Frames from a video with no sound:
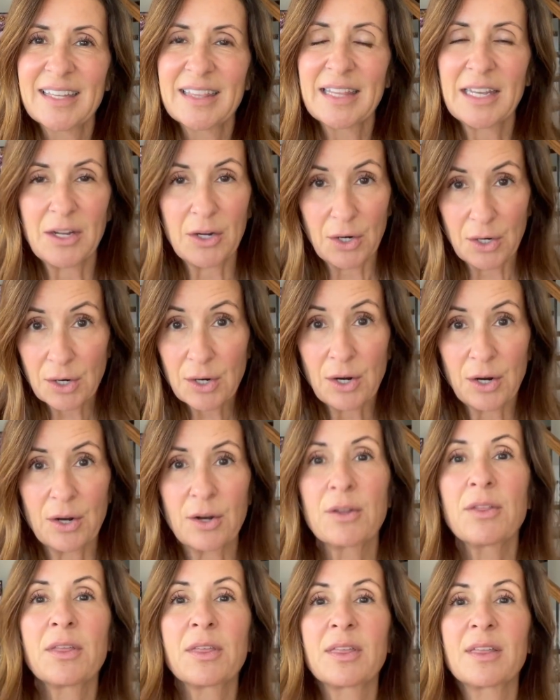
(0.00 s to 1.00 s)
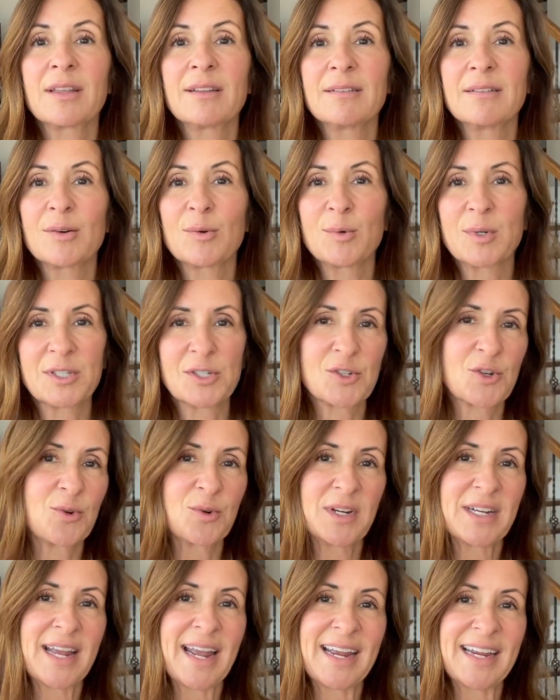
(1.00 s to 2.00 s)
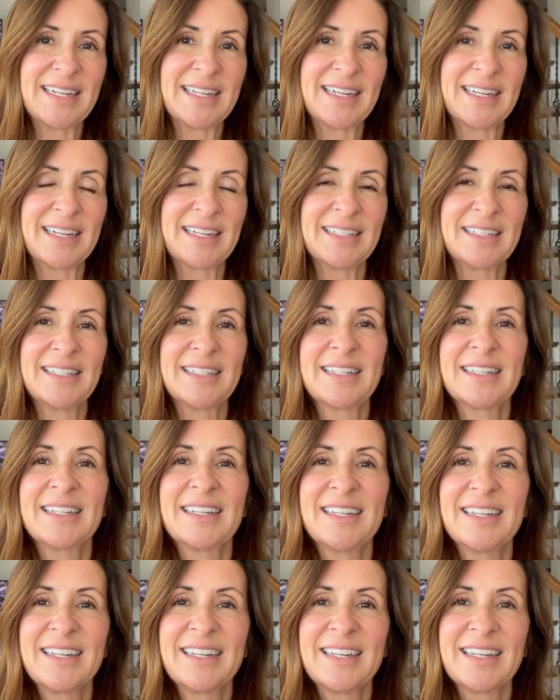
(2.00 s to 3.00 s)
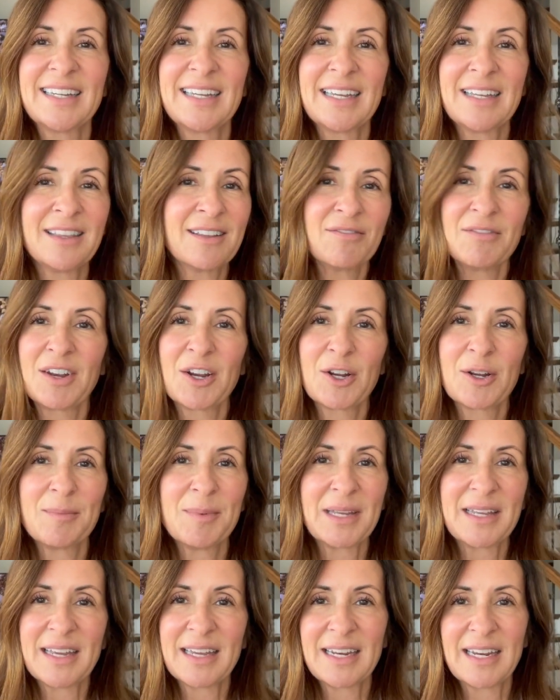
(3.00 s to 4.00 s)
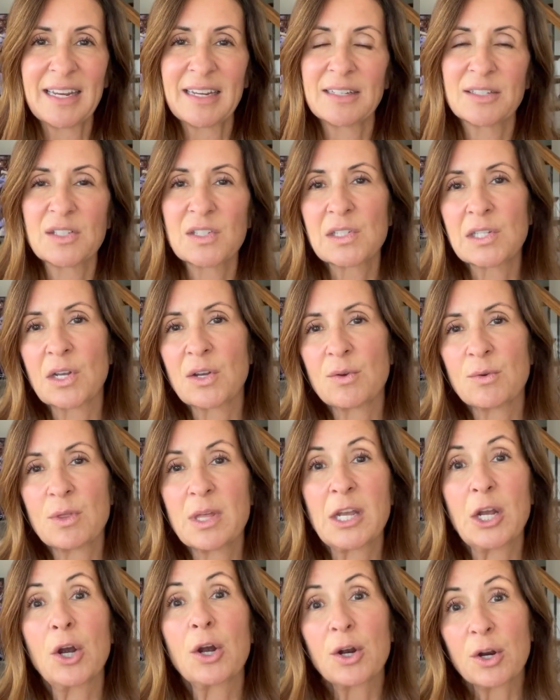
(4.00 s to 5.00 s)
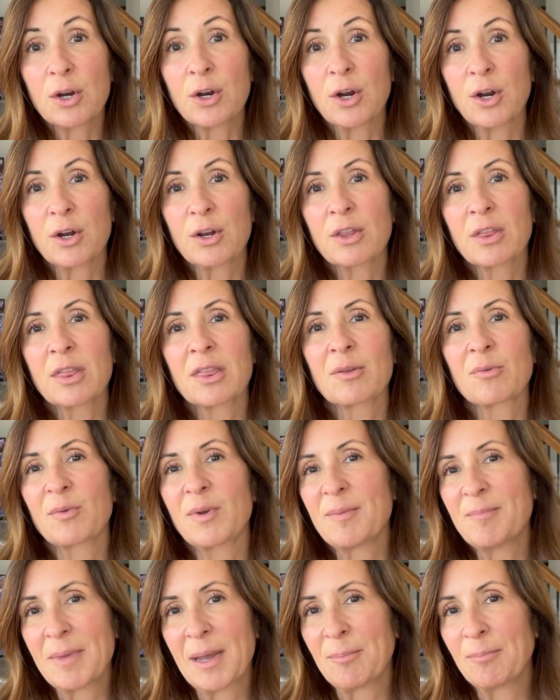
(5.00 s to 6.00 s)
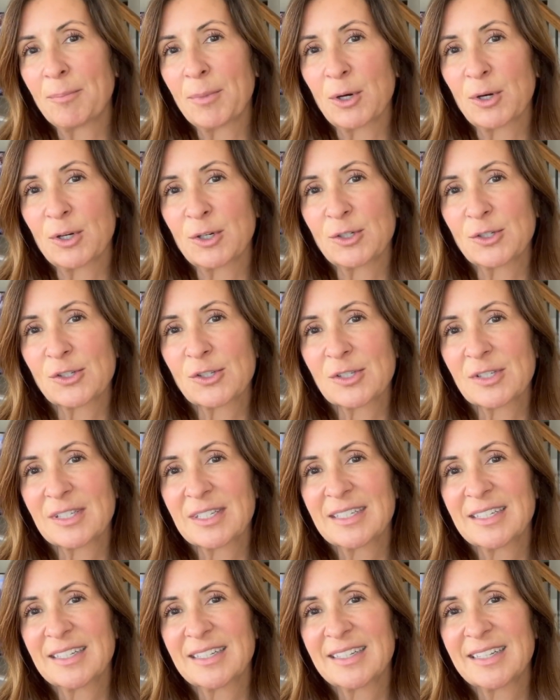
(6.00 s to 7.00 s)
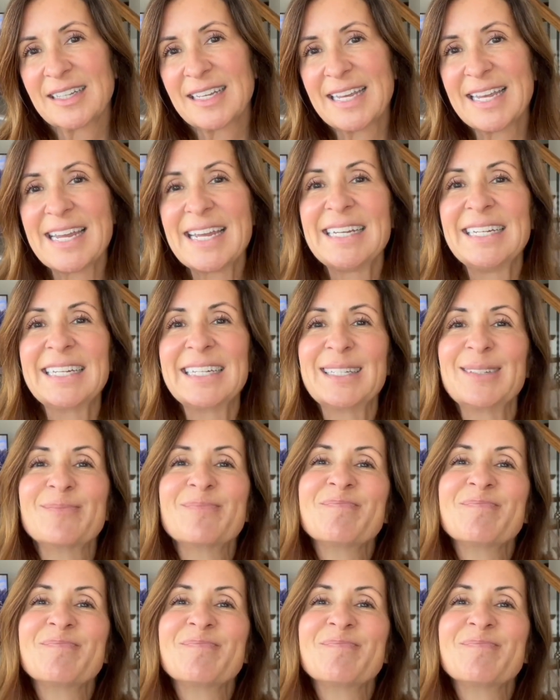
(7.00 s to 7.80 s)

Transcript: the earth was created in the very beginning. So the earth remembers Eden.